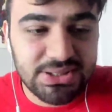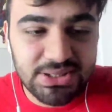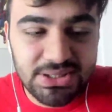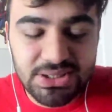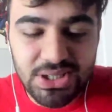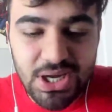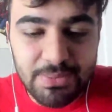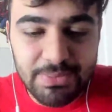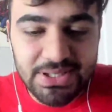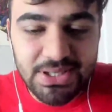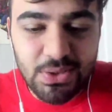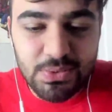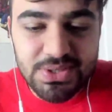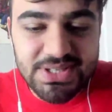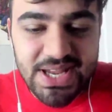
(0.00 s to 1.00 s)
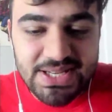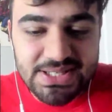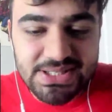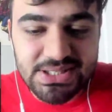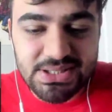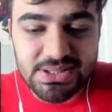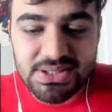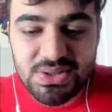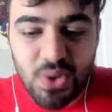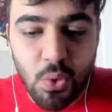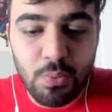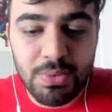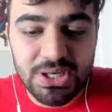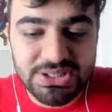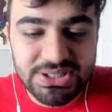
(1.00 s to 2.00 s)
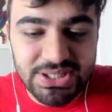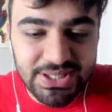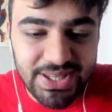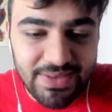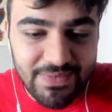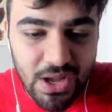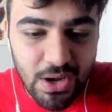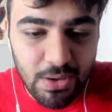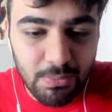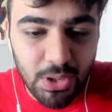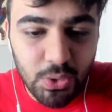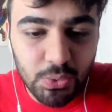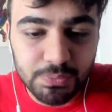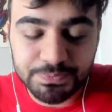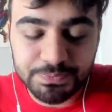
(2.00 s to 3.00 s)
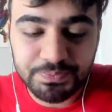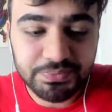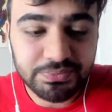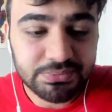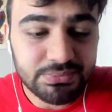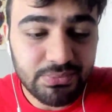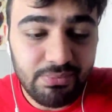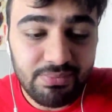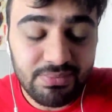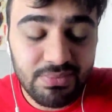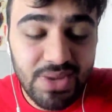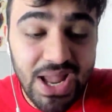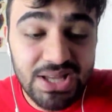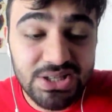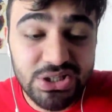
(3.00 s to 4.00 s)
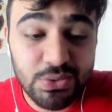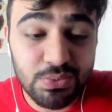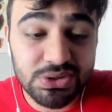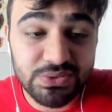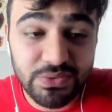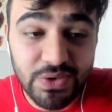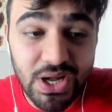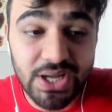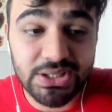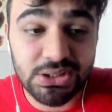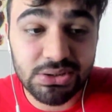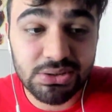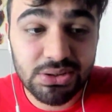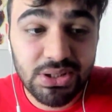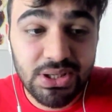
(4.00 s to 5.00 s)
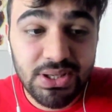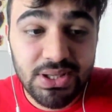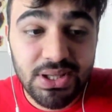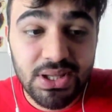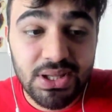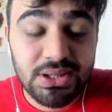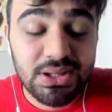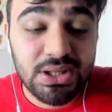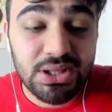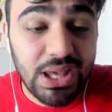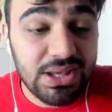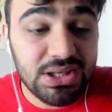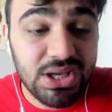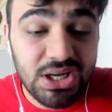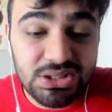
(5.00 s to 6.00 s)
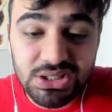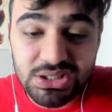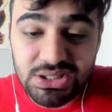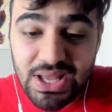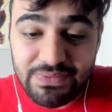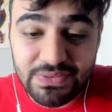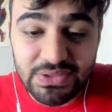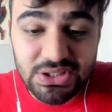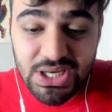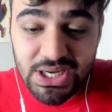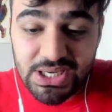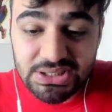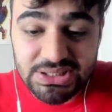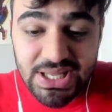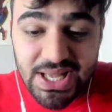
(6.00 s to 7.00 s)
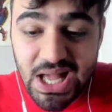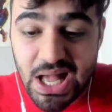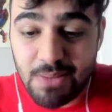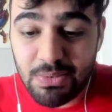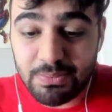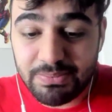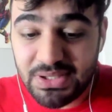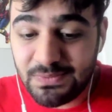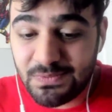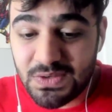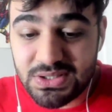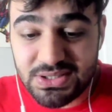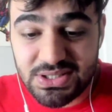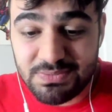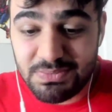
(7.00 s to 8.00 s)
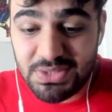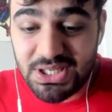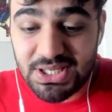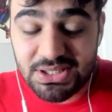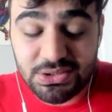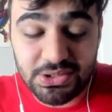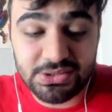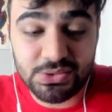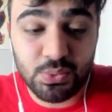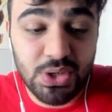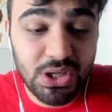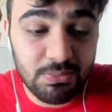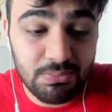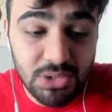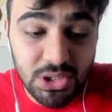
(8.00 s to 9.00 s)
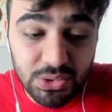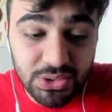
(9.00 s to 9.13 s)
You know what I mean? He always has so much to give out, bro. That shit was fire. Y'all should definitely check out the album Me versus Me as well, bro.